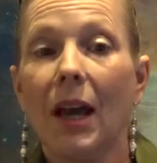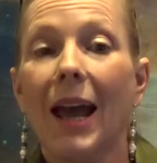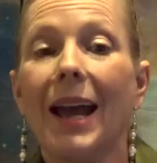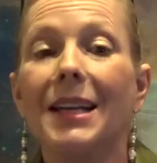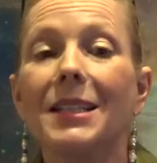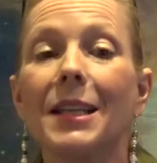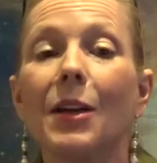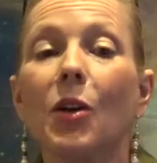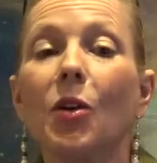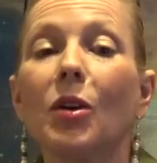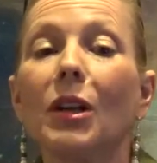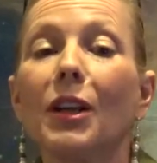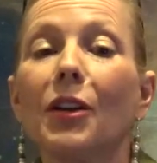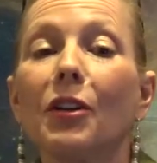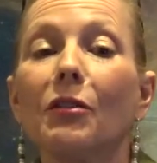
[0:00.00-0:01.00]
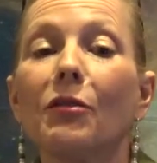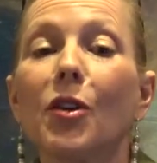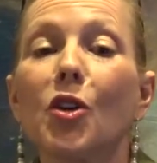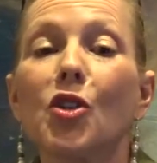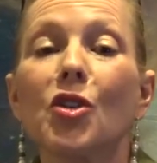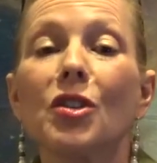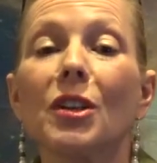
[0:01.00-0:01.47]
As the earlier
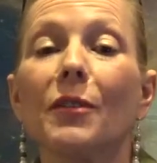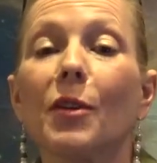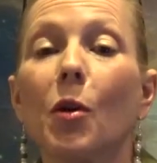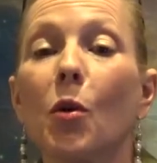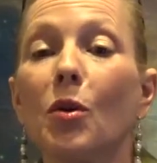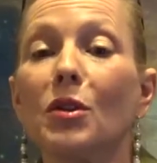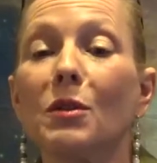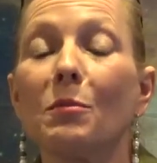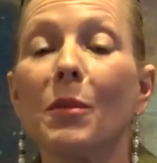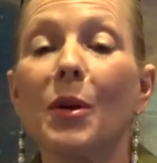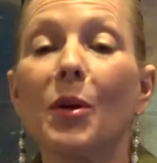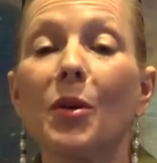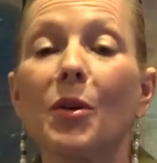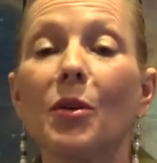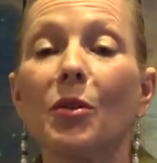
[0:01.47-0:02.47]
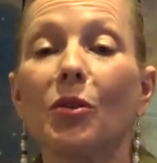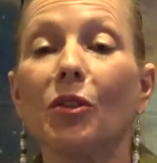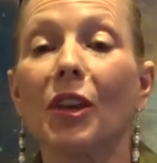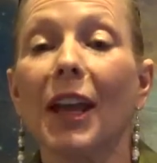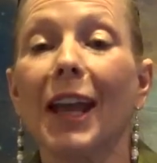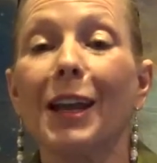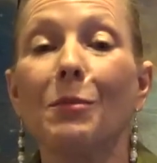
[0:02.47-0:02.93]
versions of A Course in Miracles
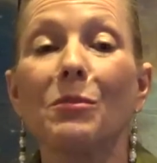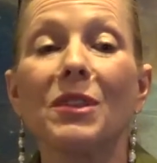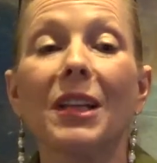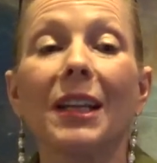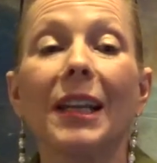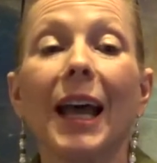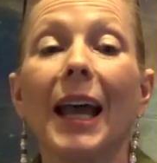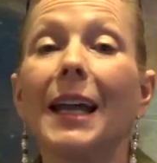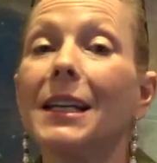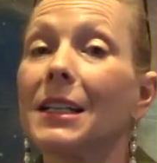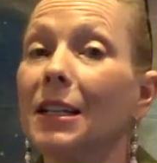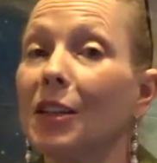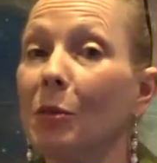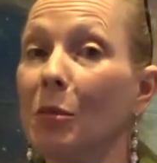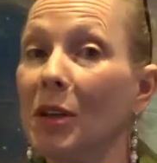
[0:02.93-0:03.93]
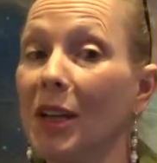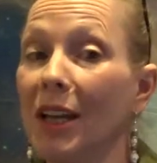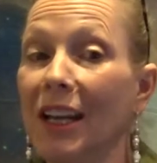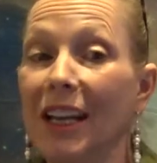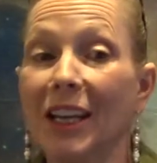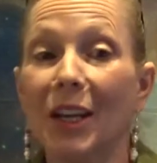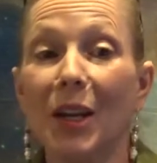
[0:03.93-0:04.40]
came to light in the
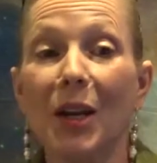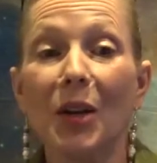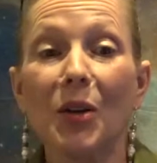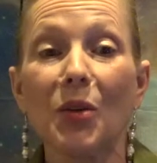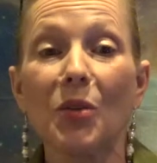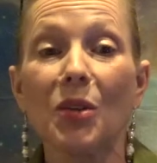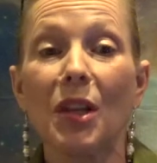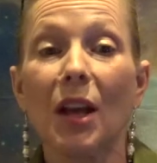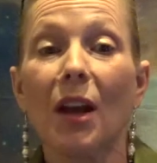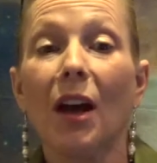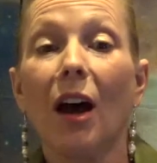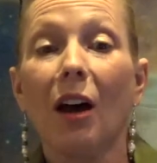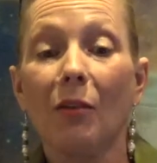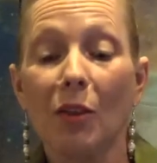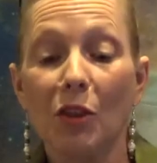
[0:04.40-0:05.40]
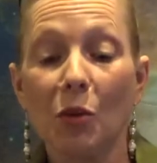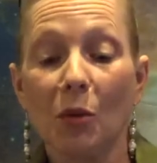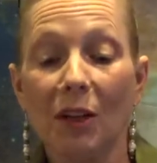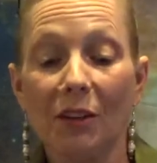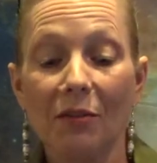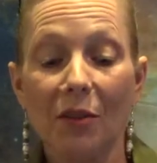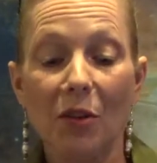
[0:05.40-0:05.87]
beginning years of the
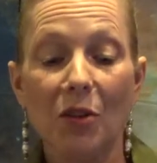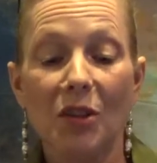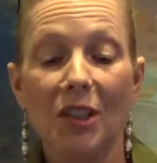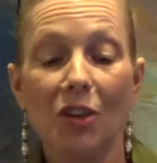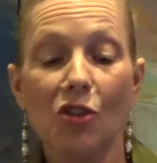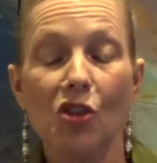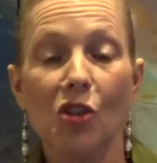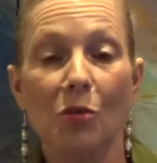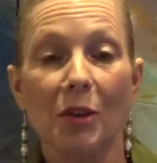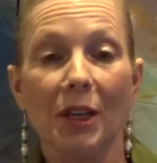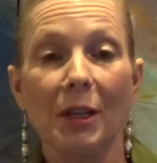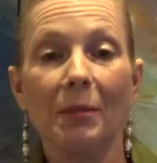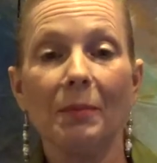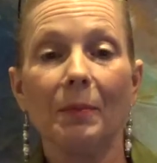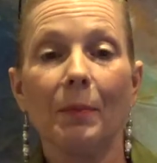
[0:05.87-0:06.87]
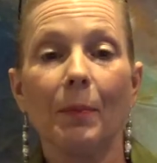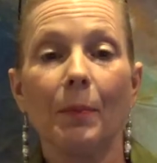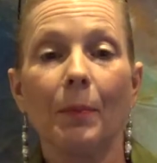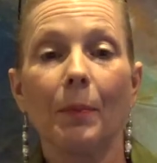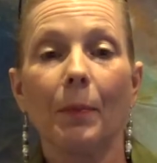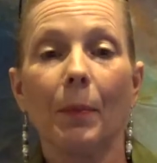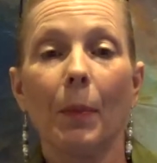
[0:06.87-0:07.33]
21st century,
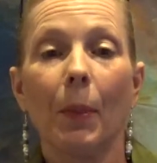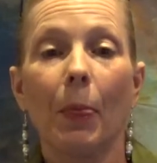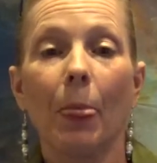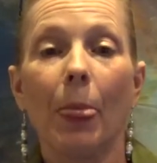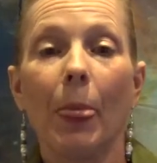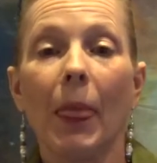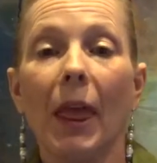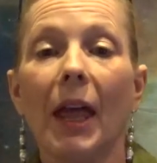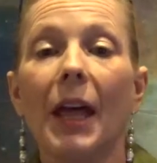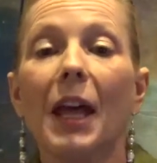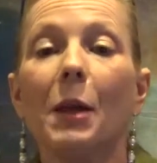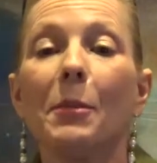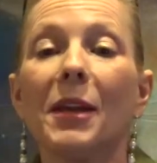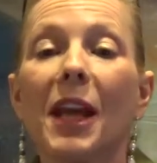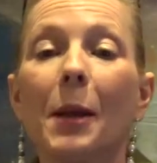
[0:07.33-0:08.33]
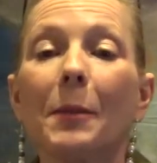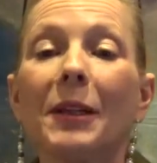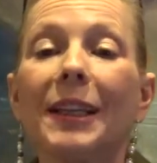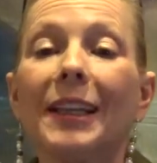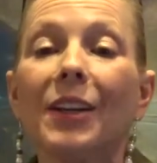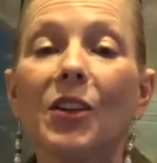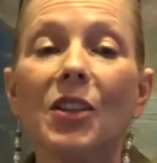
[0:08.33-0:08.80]
it became
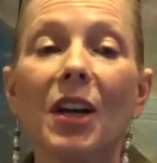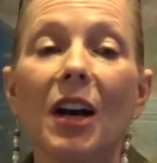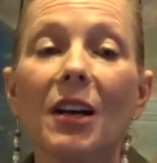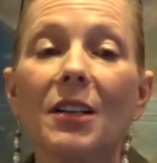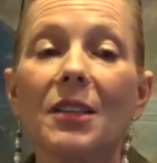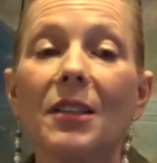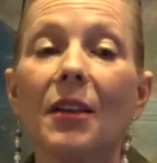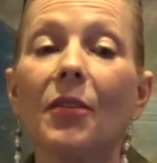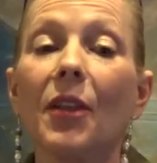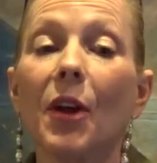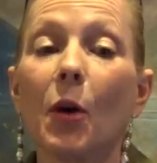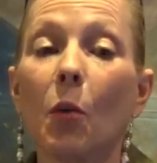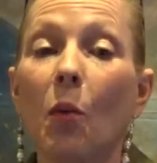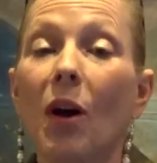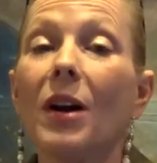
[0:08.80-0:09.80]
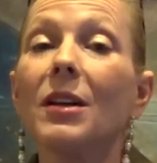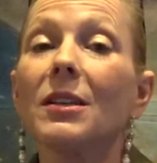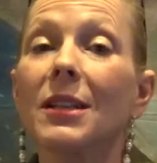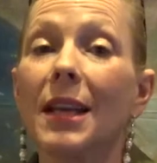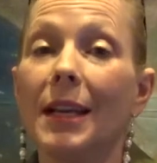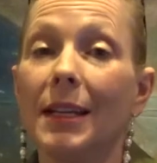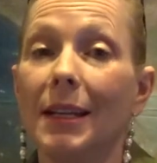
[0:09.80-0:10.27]
clear to us that there
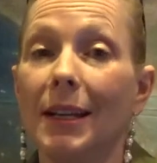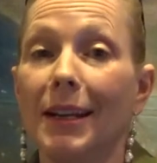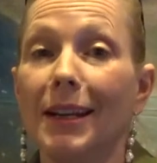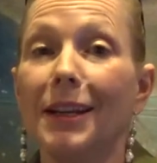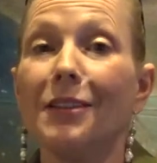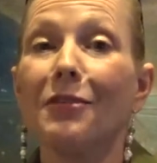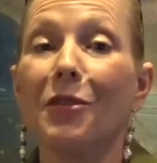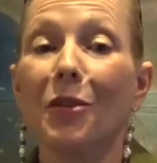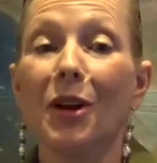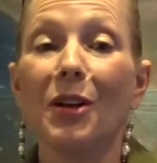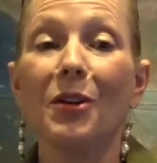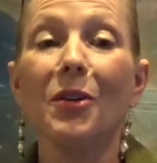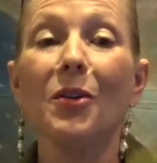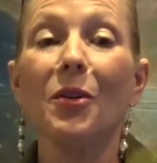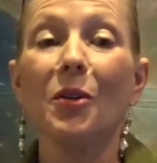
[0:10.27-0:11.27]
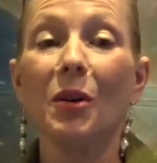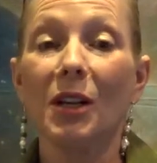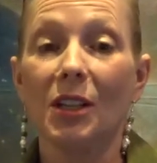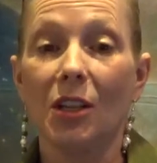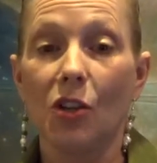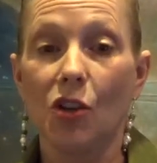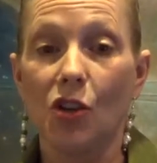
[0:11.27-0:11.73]
was a need for a new
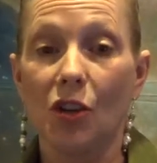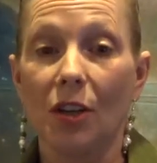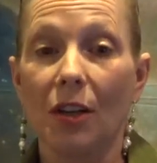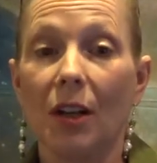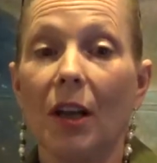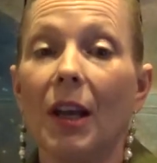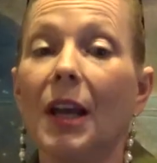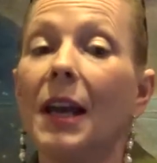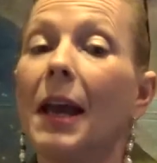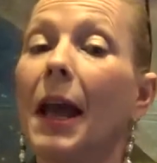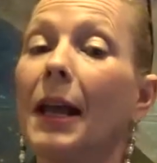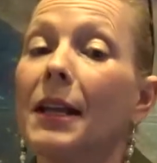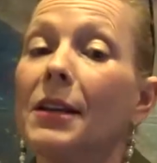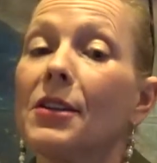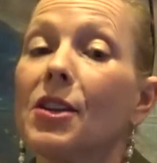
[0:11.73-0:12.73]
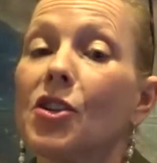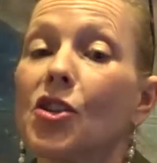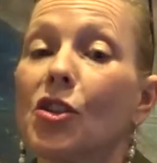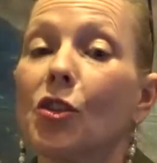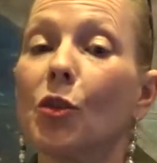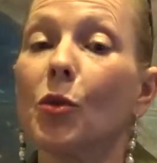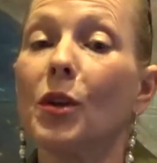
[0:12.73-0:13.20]
edition, an
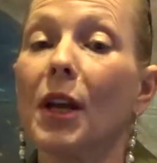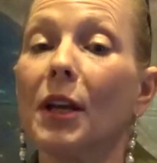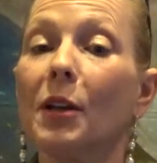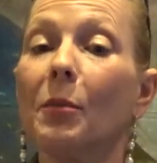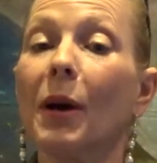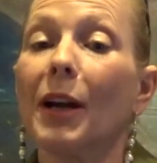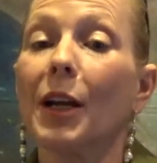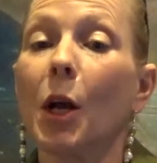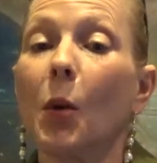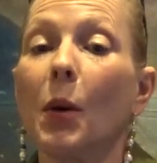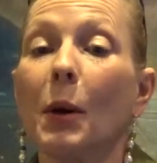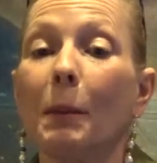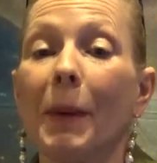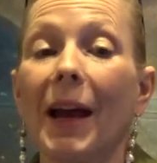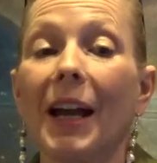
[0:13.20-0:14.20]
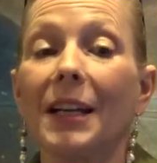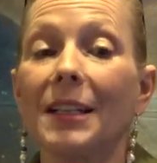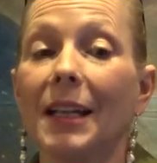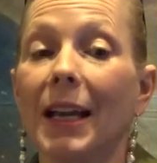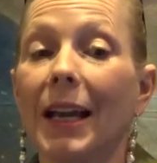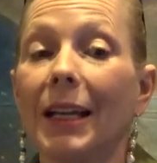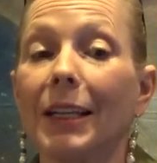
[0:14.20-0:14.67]
edition created by going back
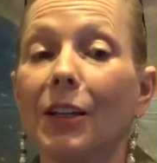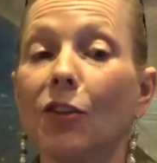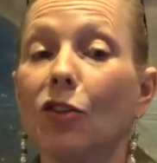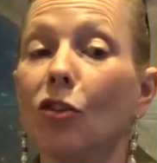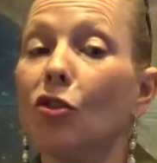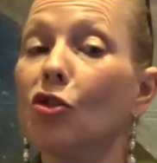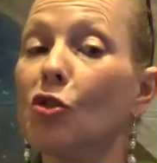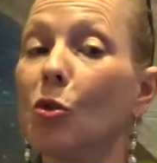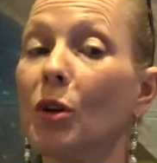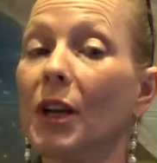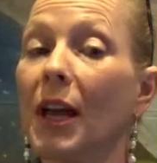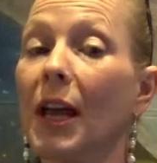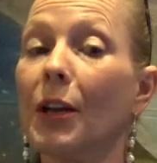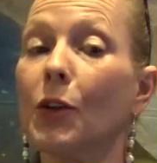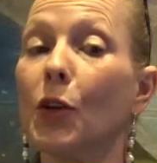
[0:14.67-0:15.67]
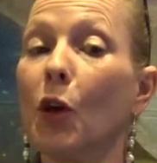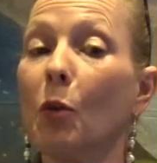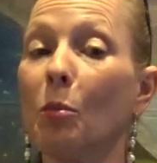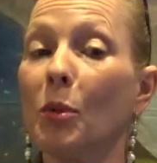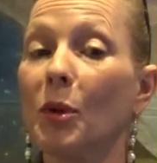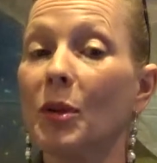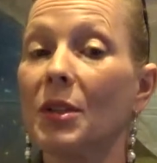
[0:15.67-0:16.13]
to Helen's shorthand
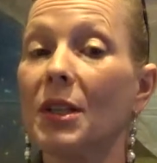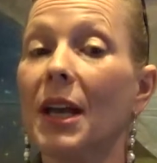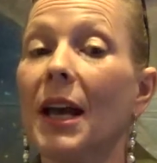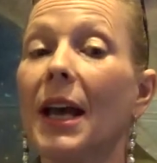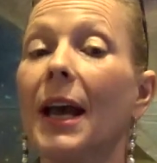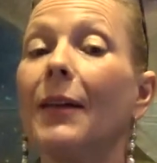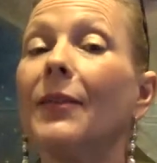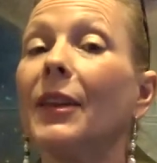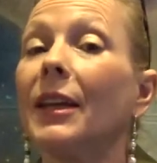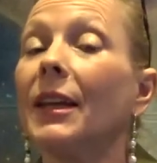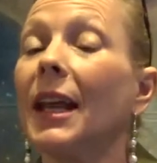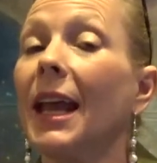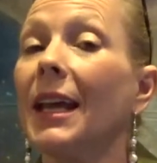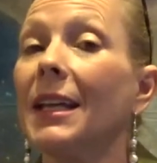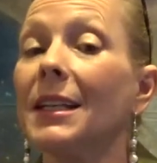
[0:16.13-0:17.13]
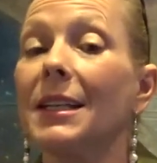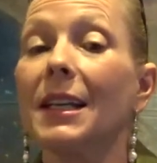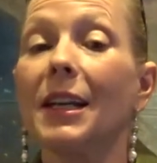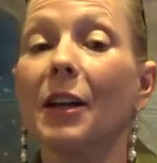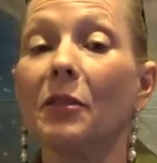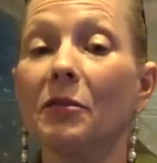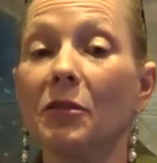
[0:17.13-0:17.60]
notebooks and then
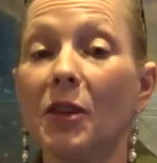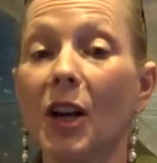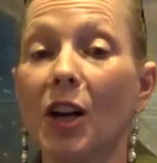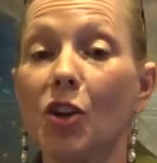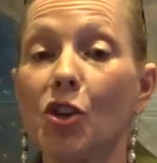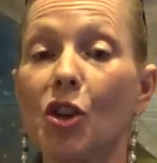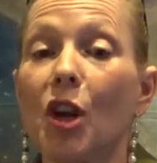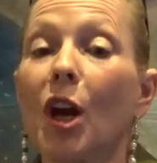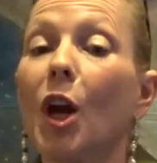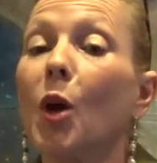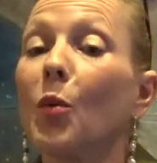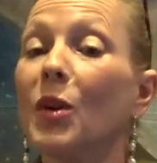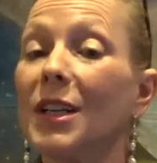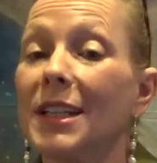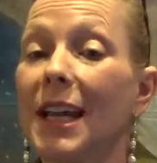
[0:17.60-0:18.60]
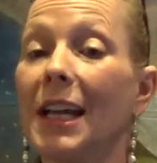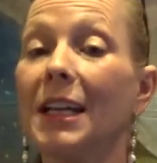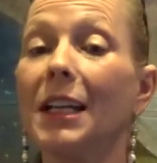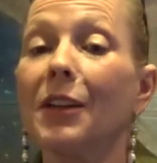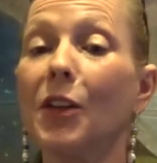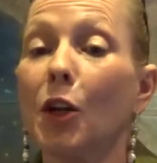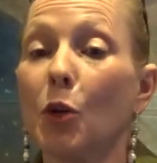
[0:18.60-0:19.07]
editing afresh,
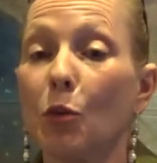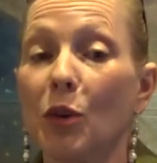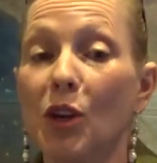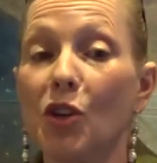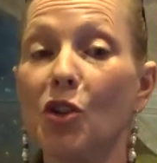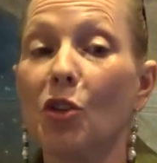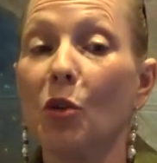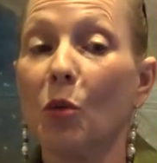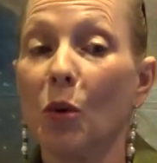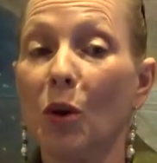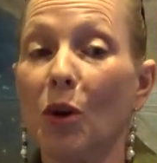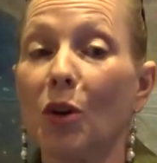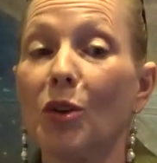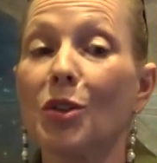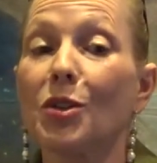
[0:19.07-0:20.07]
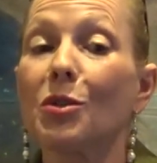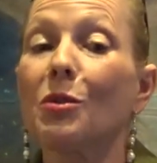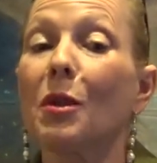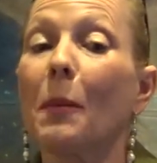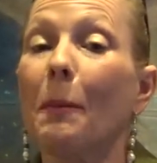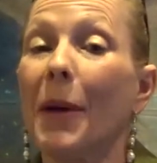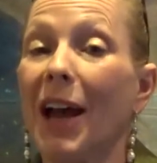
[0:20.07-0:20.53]
retaining the original words to
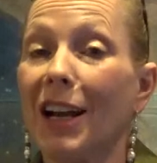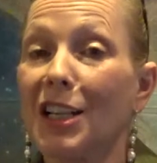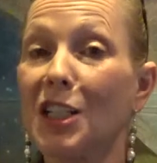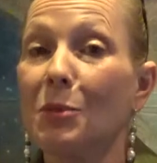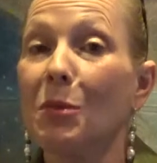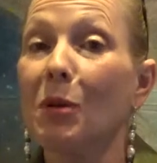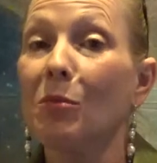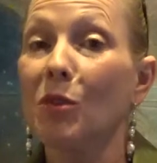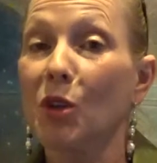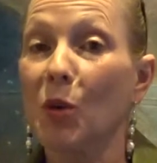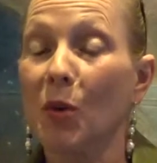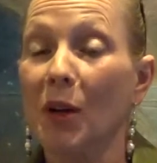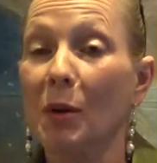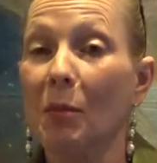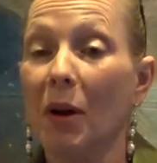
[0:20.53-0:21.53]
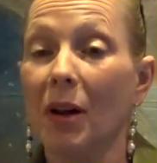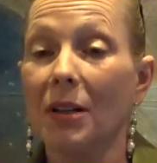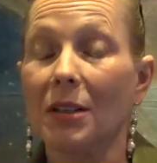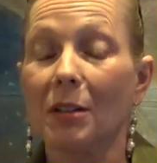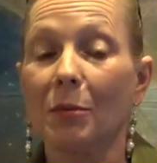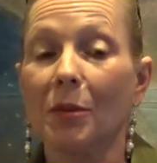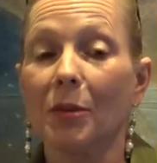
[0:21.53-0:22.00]
the maximum degree
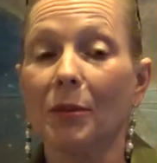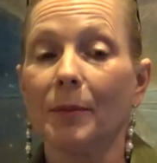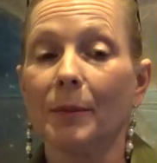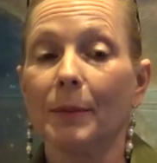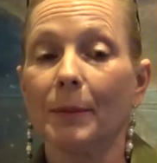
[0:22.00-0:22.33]
possible.